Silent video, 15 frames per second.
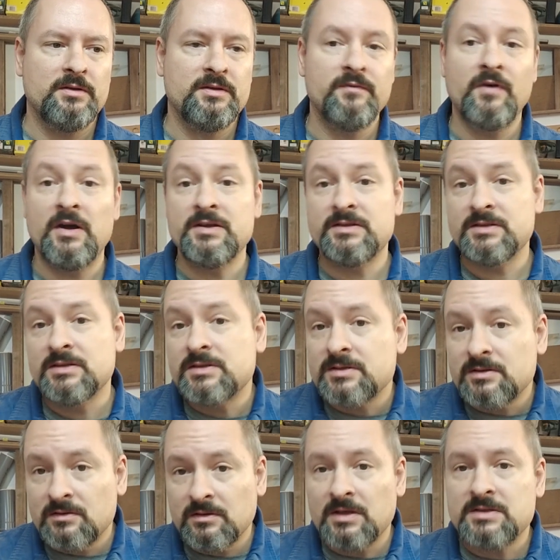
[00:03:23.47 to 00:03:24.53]

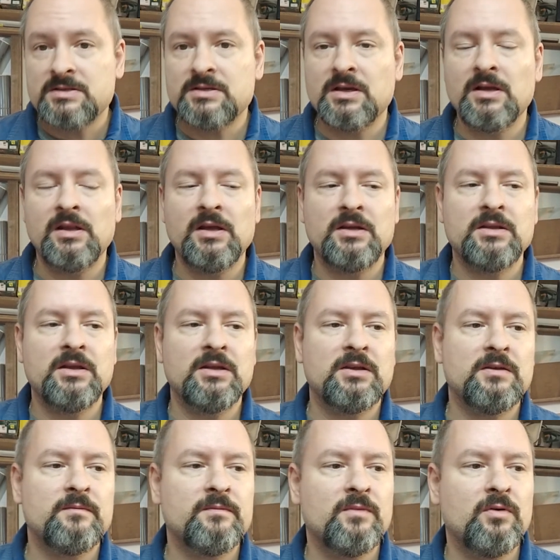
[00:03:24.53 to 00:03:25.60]
devices, let's say like that,
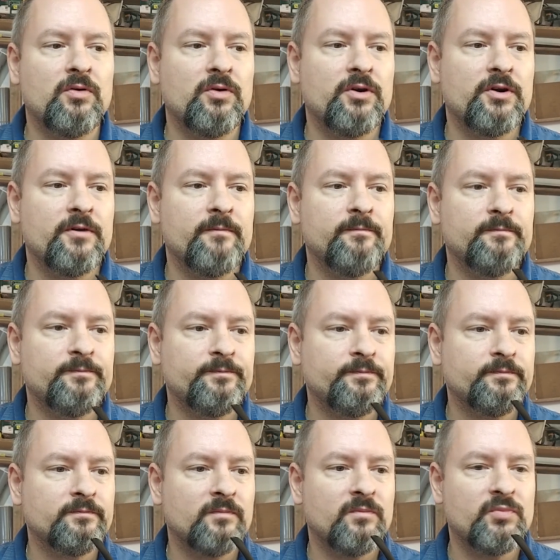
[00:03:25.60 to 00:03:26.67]
or
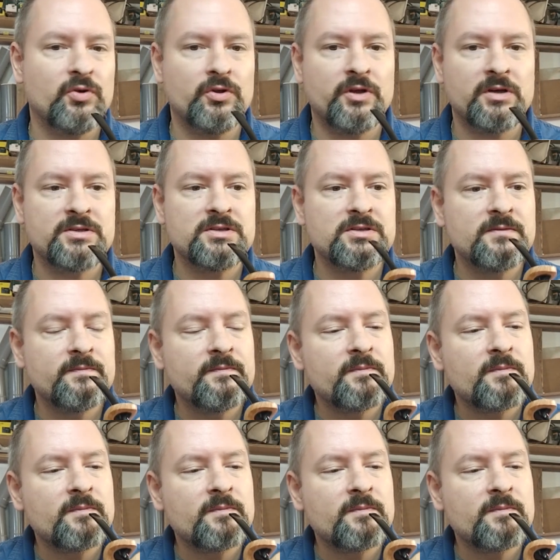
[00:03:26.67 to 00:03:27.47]
products.